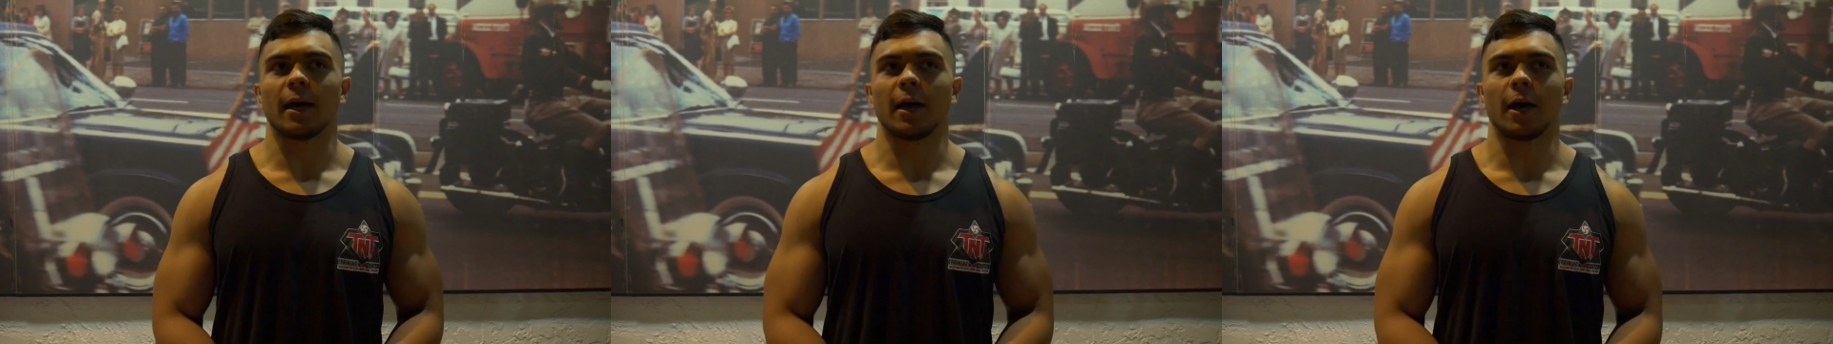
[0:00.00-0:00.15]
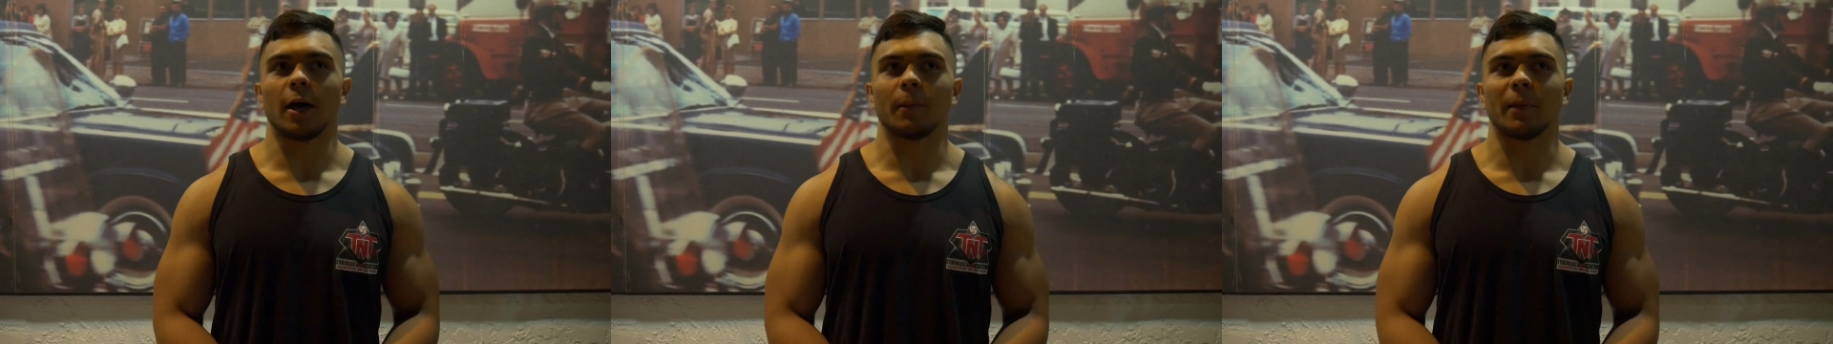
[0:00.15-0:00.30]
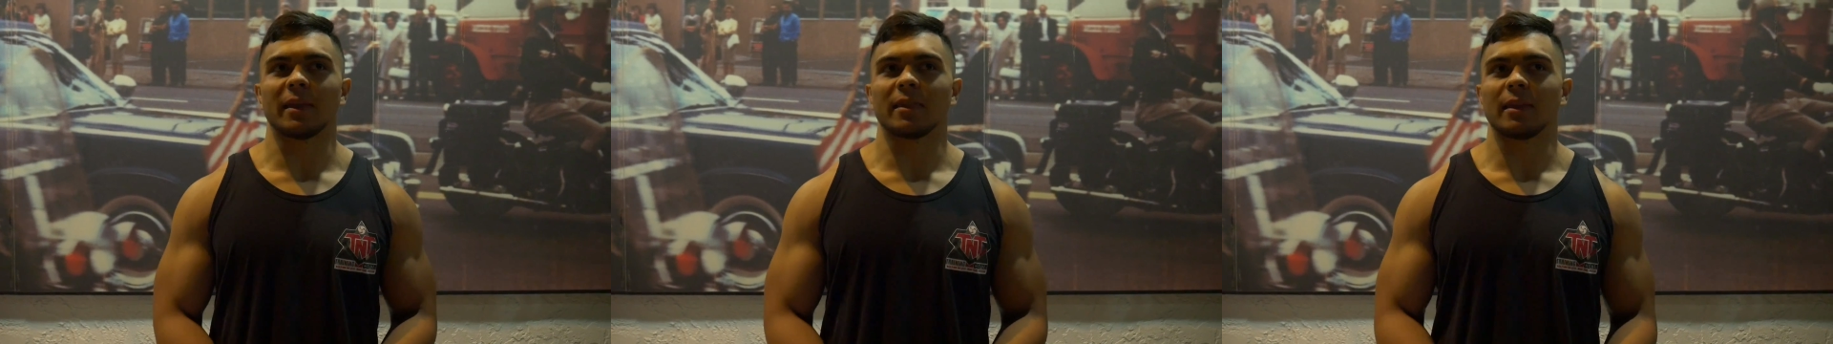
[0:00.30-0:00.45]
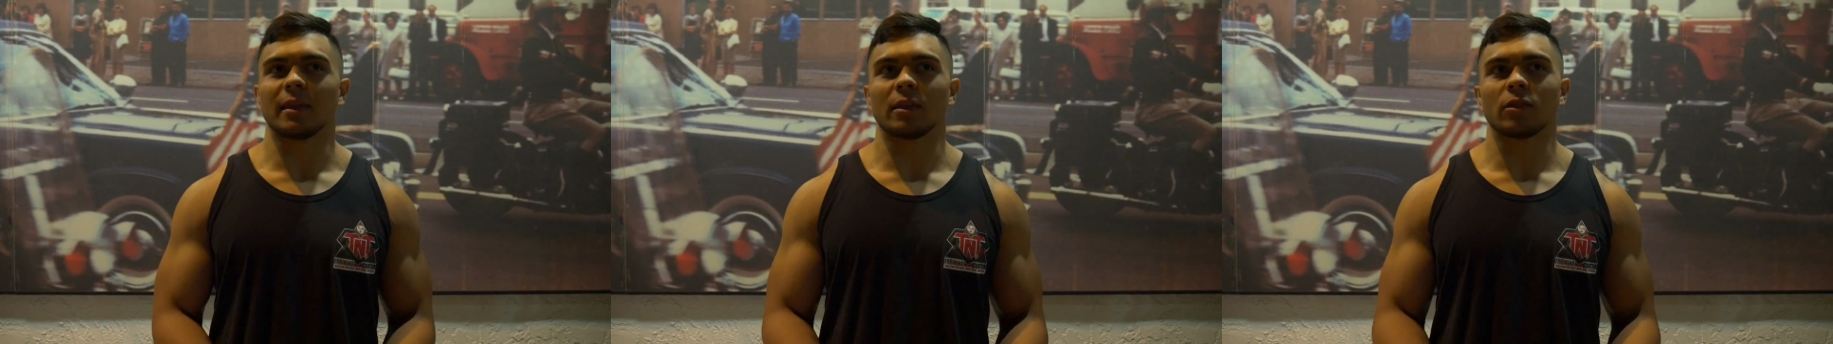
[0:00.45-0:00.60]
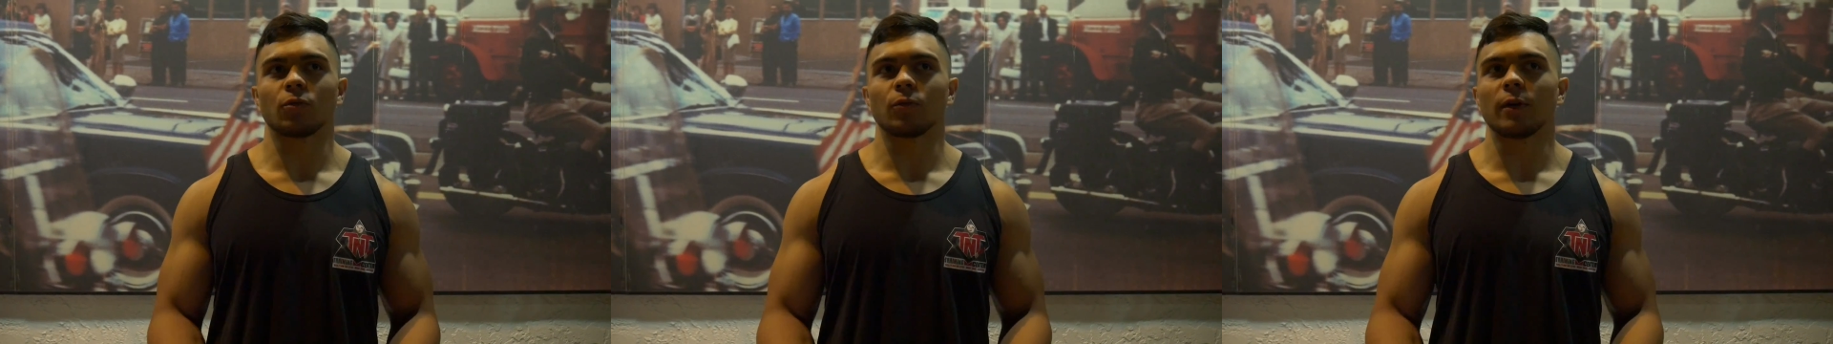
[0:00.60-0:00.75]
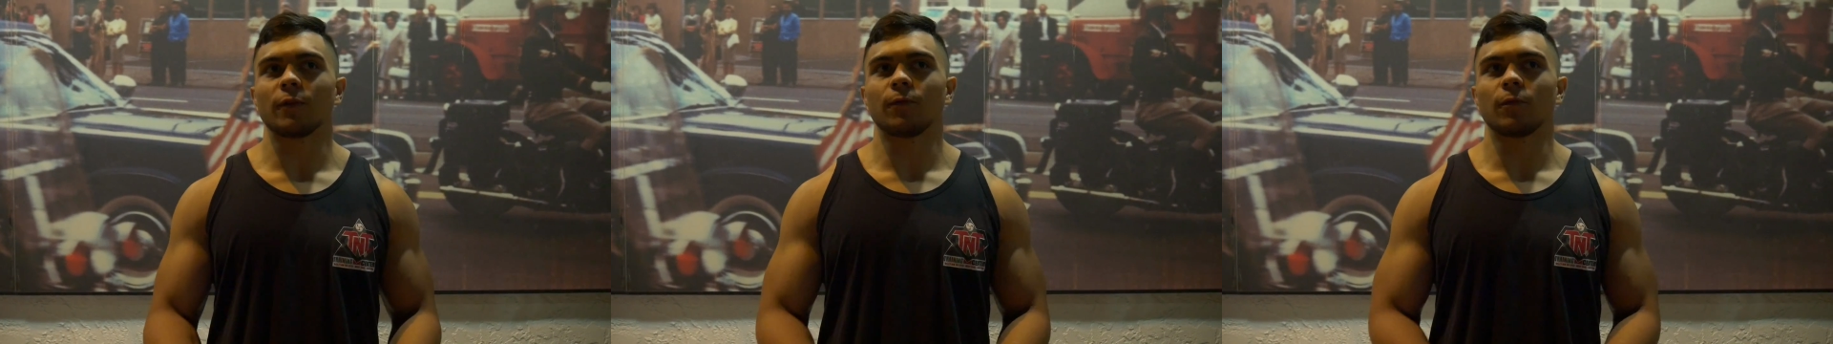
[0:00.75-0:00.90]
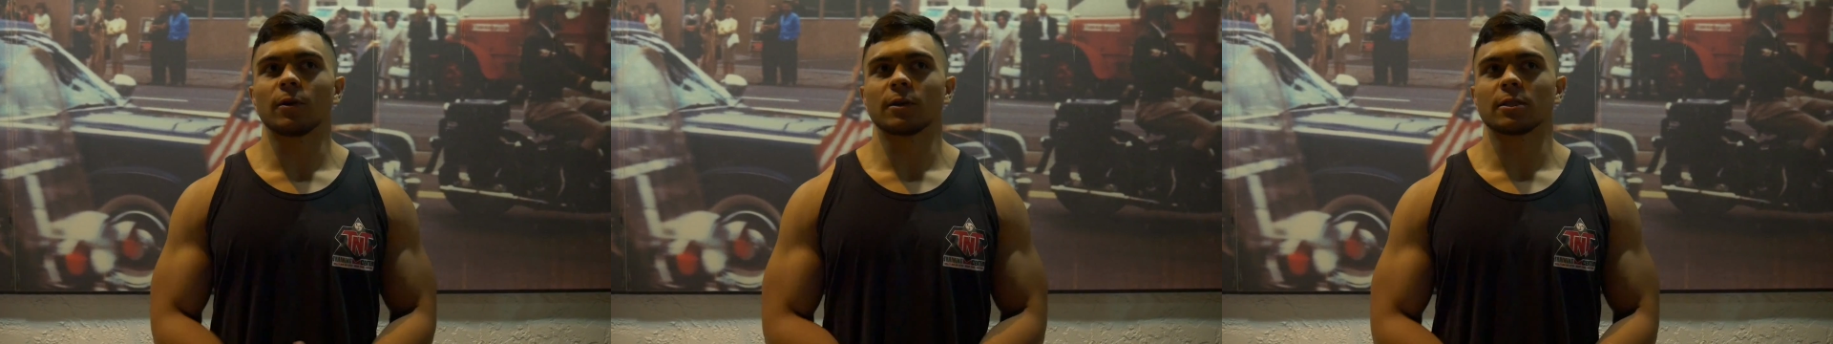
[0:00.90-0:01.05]
I think
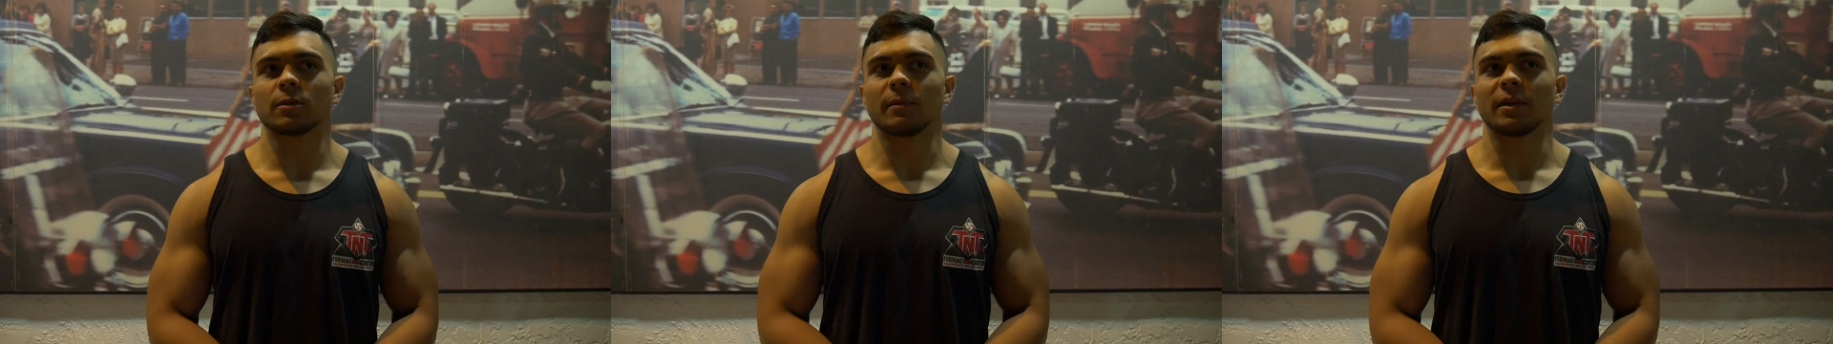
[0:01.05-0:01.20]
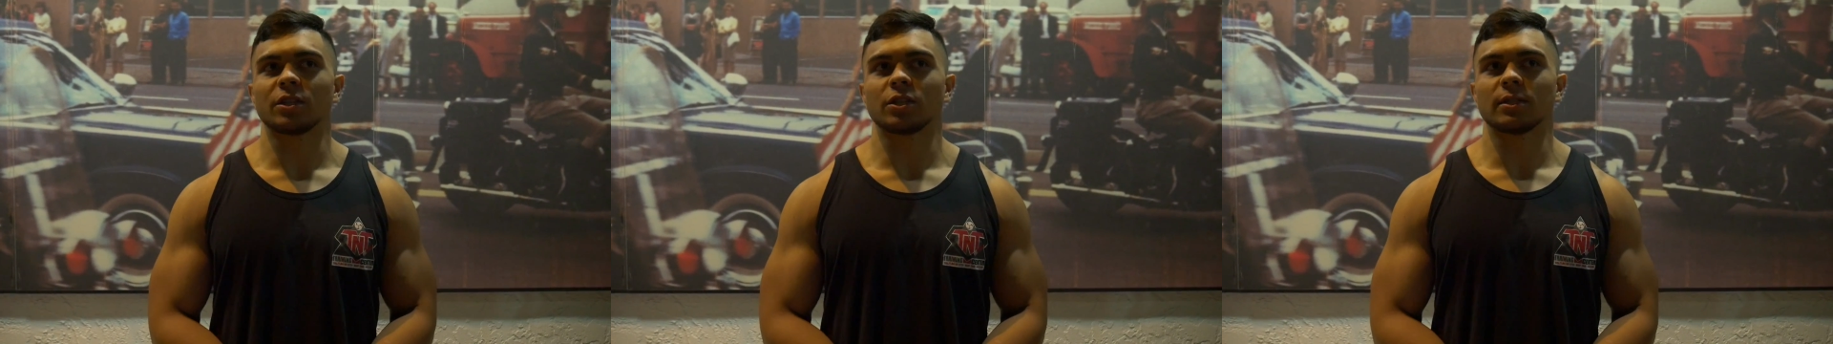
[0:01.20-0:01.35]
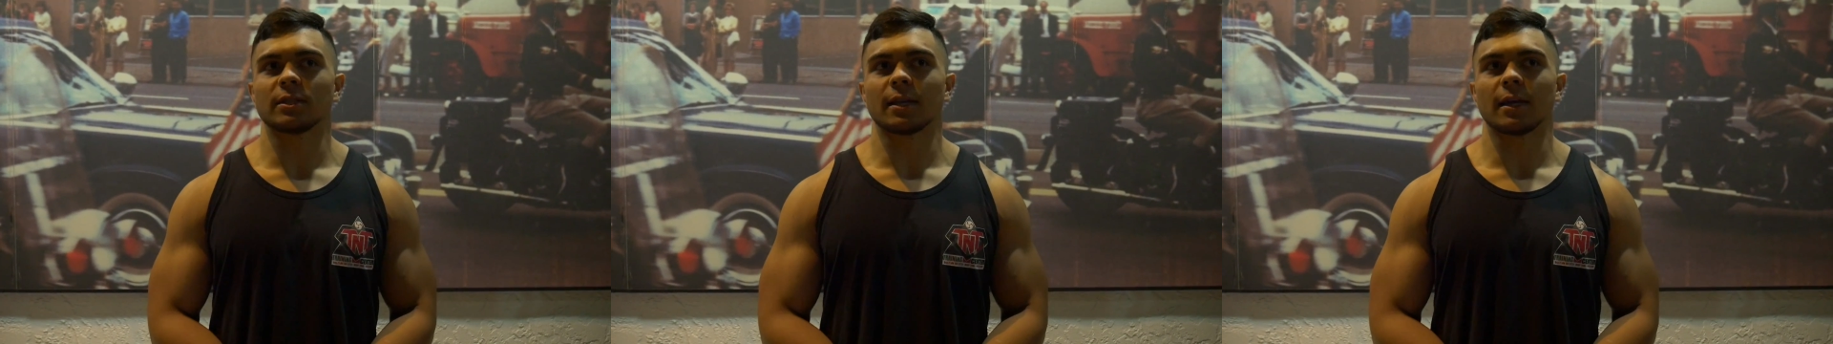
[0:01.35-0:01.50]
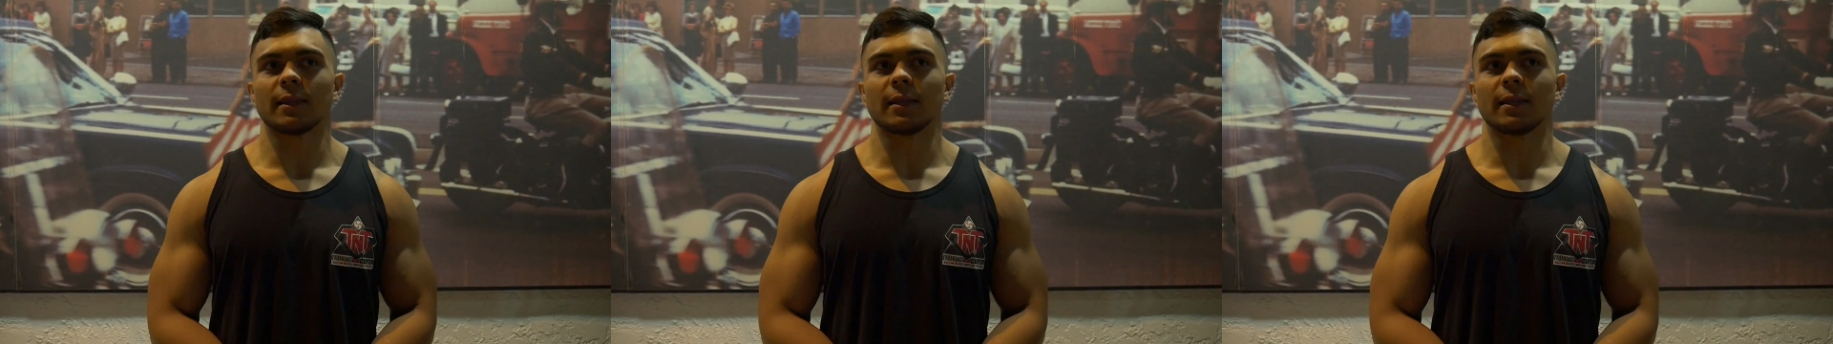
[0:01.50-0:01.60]
3 or 4 submissions